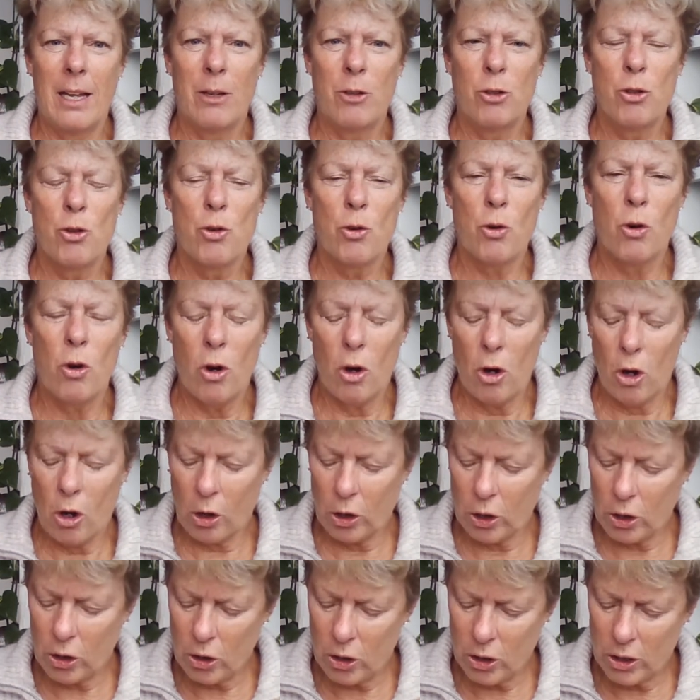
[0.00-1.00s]
draw
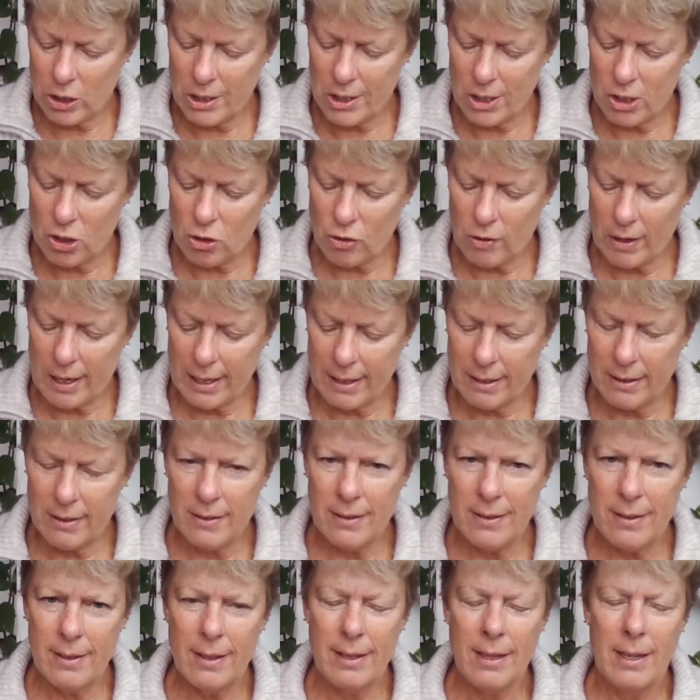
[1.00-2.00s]
on her
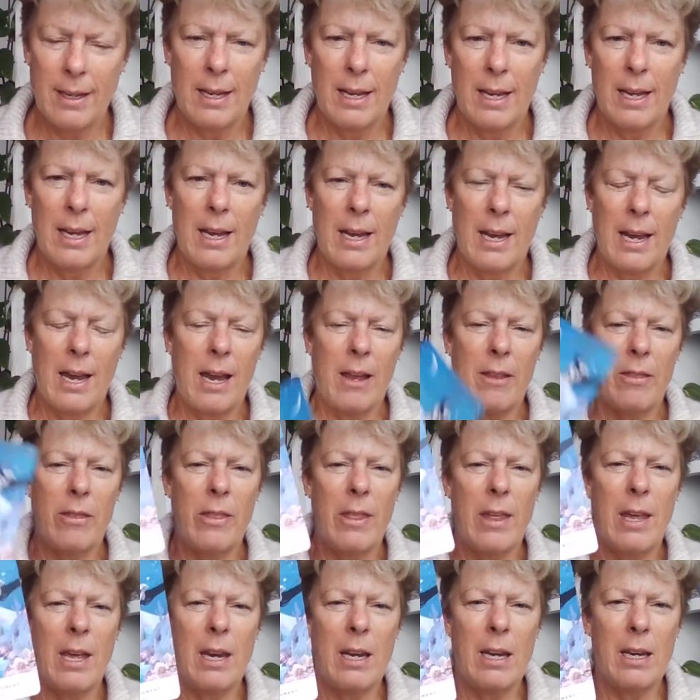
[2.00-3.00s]
strength, and
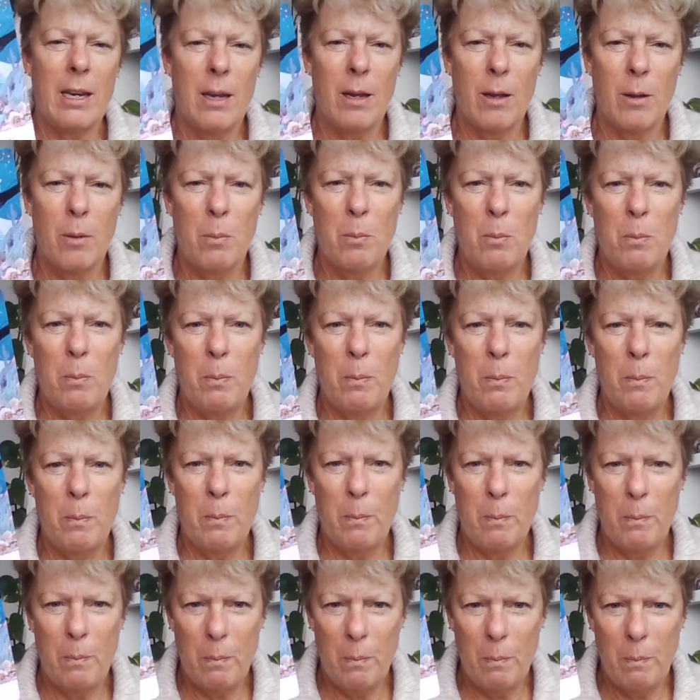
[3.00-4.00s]
then
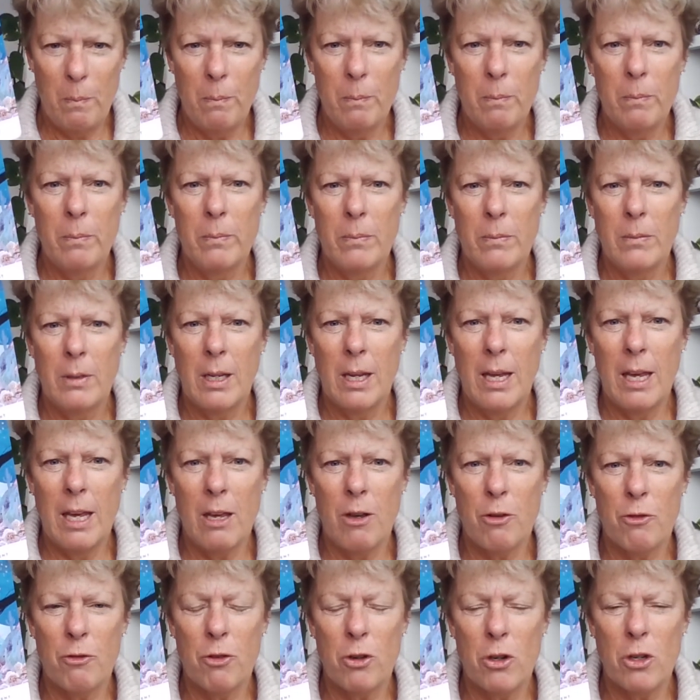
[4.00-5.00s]
care
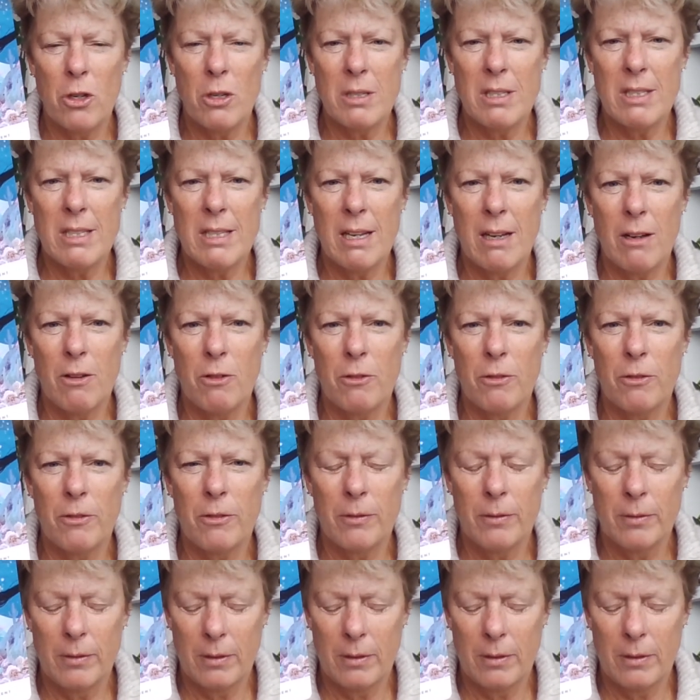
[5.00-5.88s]
for yourself.